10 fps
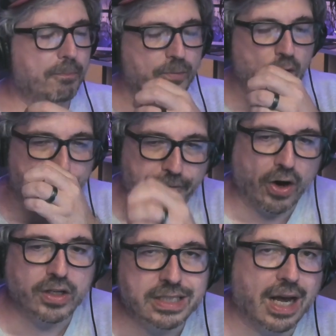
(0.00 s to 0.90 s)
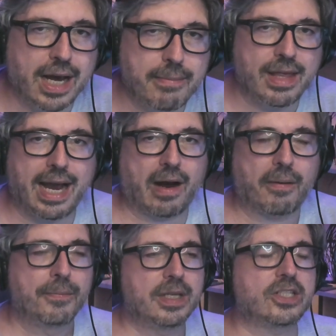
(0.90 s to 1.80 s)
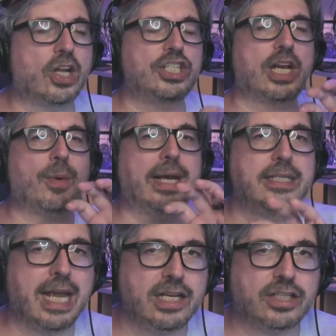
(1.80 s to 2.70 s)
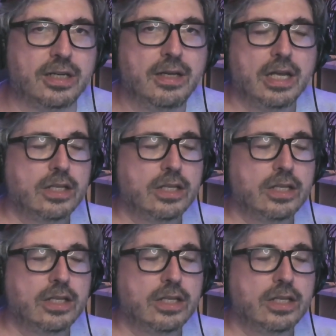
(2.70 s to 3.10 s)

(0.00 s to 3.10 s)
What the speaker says: your first time there is going to generate attention.